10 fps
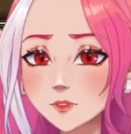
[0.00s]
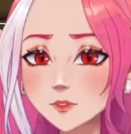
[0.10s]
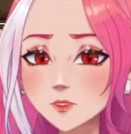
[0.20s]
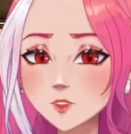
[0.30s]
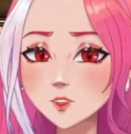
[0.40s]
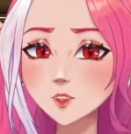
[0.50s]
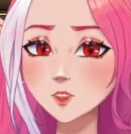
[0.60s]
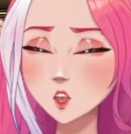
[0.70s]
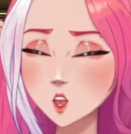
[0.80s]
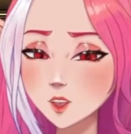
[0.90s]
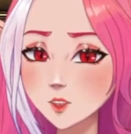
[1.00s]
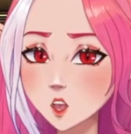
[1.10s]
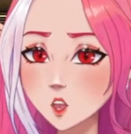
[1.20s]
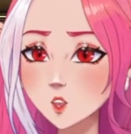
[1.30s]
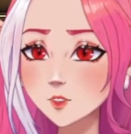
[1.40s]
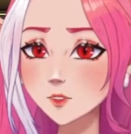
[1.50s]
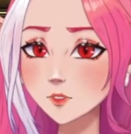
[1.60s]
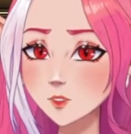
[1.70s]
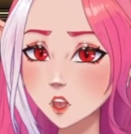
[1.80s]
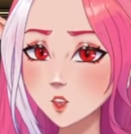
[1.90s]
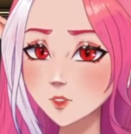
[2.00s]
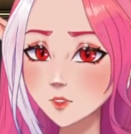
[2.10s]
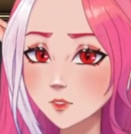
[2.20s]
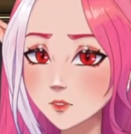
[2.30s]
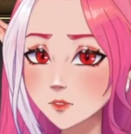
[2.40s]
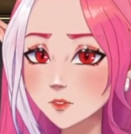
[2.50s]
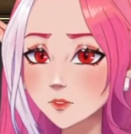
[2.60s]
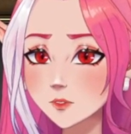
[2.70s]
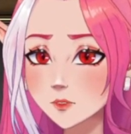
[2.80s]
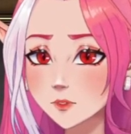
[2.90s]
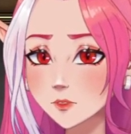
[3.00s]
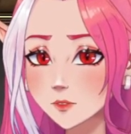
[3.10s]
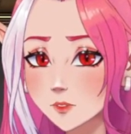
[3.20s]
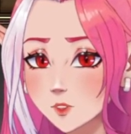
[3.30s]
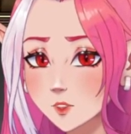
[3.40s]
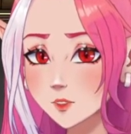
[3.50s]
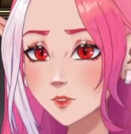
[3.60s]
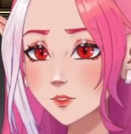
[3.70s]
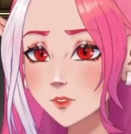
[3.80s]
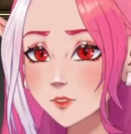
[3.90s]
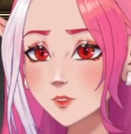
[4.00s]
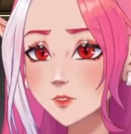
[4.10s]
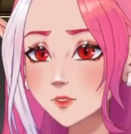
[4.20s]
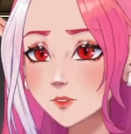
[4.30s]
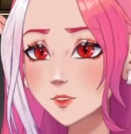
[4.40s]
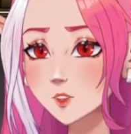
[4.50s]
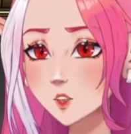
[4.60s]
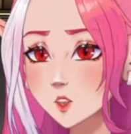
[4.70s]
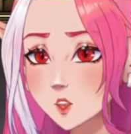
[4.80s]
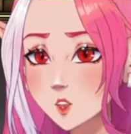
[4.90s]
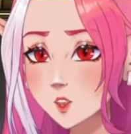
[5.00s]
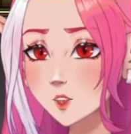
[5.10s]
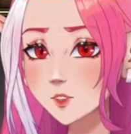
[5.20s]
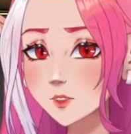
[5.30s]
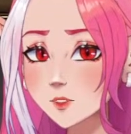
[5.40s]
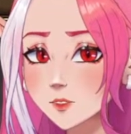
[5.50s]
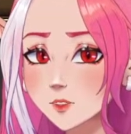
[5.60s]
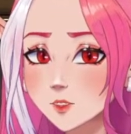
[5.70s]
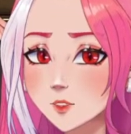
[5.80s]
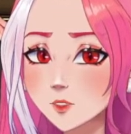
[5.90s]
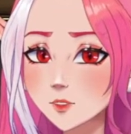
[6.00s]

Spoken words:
Yeah, that'd be cool. All right. So let's see.